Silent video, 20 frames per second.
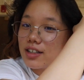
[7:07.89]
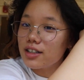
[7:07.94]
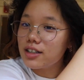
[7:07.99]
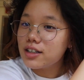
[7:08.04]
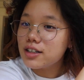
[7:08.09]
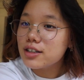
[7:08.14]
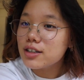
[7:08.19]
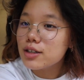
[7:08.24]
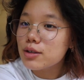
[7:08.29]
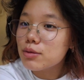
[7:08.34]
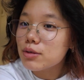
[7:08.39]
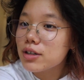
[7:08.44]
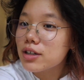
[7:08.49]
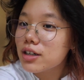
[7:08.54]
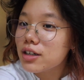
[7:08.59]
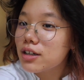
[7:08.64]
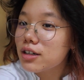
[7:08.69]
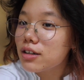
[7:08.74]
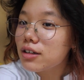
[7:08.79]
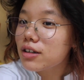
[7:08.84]
This is
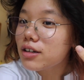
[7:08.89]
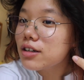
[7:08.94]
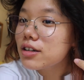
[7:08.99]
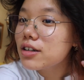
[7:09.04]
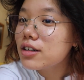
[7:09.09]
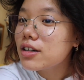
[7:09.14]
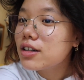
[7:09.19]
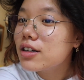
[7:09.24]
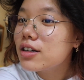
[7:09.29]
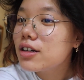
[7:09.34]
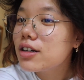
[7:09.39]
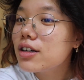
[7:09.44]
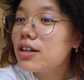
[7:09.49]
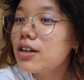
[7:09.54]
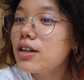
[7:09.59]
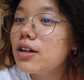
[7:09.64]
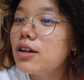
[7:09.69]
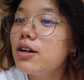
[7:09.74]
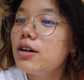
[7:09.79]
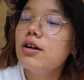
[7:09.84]
ridiculous.
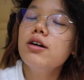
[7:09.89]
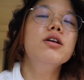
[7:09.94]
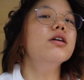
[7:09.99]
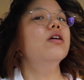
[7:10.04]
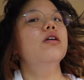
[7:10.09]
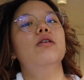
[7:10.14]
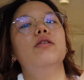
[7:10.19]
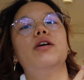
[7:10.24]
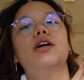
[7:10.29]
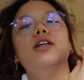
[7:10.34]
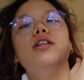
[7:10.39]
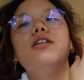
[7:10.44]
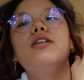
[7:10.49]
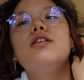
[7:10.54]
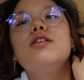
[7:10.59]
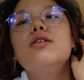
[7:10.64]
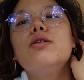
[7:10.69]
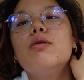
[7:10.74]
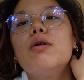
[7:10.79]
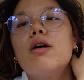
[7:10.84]
Why is it
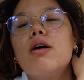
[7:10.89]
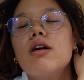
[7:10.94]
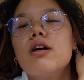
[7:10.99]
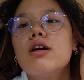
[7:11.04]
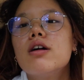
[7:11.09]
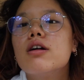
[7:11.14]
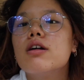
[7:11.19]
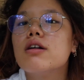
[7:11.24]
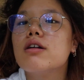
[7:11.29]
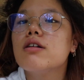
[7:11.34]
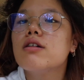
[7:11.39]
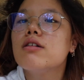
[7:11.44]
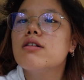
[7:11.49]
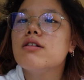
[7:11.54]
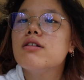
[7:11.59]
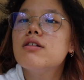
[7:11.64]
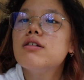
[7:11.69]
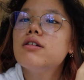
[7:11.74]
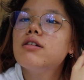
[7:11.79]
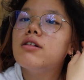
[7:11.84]
so hard?
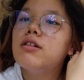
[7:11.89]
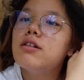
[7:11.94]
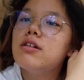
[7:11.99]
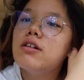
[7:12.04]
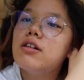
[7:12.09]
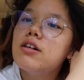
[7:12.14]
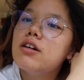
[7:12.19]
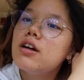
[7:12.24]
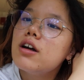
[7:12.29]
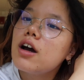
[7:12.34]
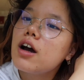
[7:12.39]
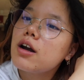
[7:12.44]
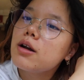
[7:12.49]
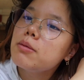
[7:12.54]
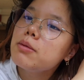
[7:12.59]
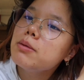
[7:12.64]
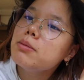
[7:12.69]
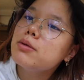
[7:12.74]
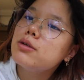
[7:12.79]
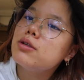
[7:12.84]
How do
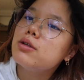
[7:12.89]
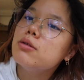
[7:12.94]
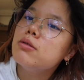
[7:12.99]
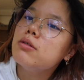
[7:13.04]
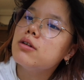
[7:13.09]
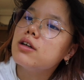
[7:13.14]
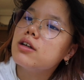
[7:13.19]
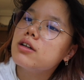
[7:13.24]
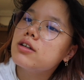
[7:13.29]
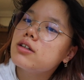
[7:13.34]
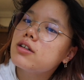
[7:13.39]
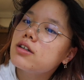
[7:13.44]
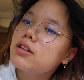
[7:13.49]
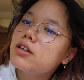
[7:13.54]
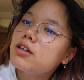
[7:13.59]
people do this?